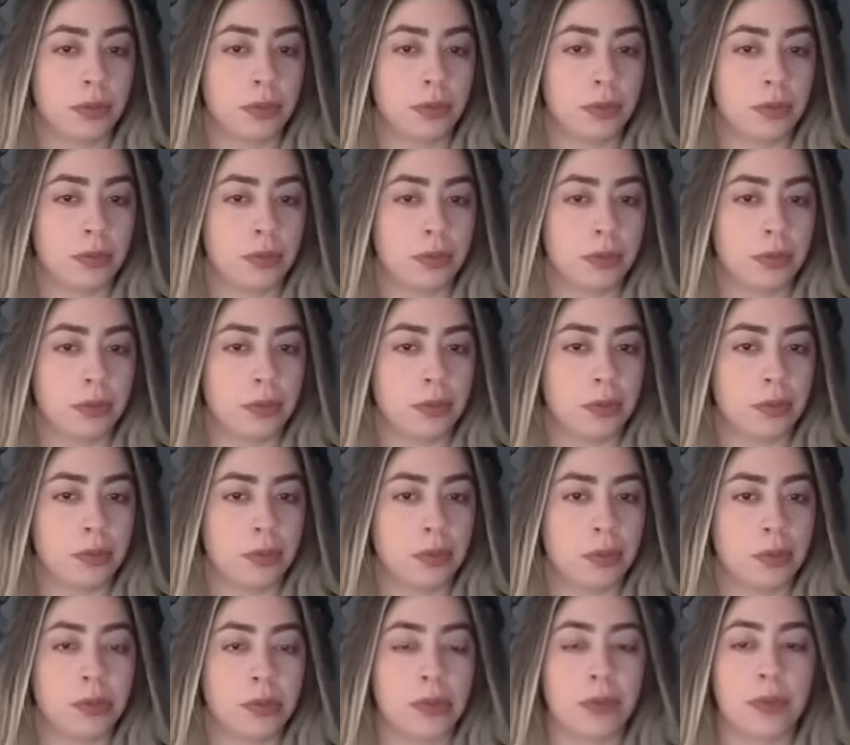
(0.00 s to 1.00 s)

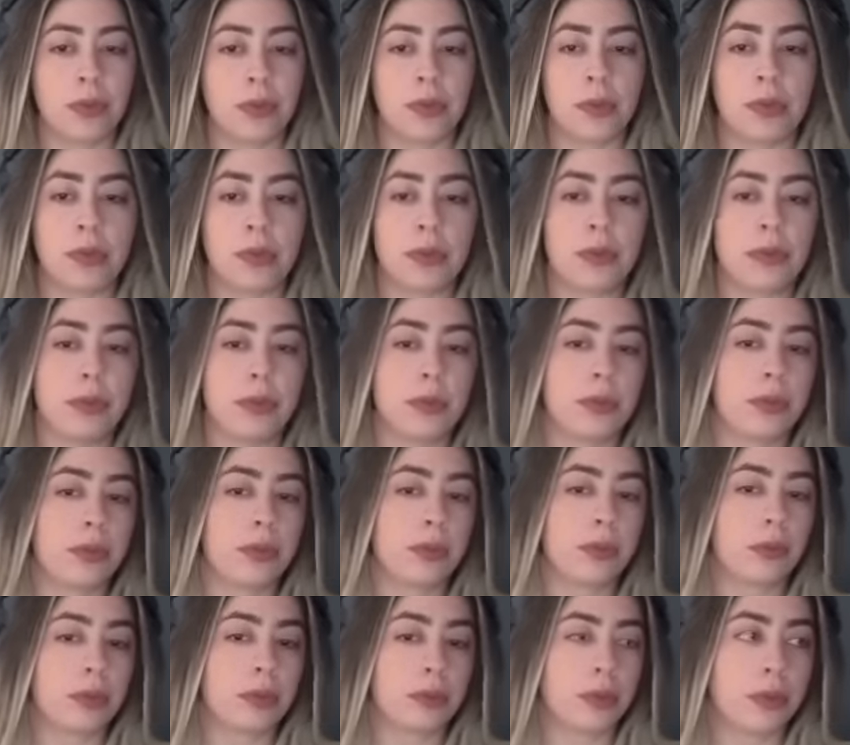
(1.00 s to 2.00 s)

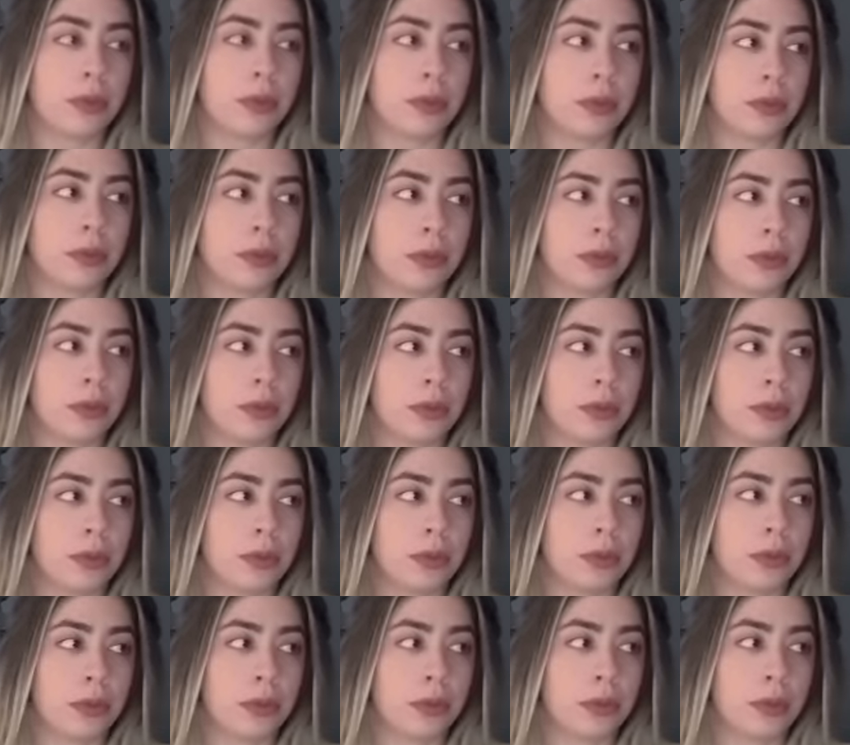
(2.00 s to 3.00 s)

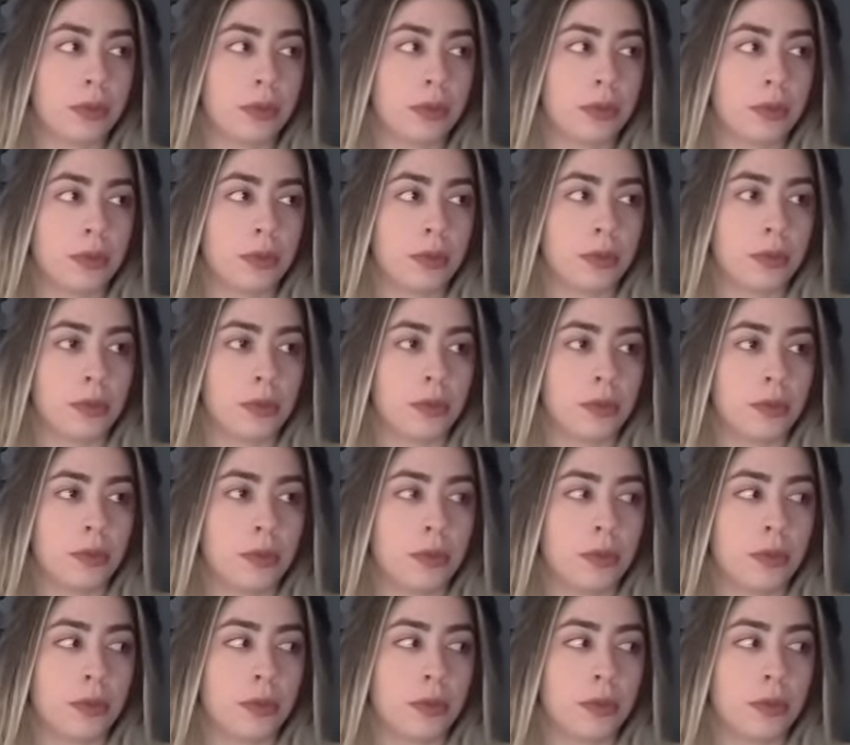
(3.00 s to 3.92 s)
(not speaking)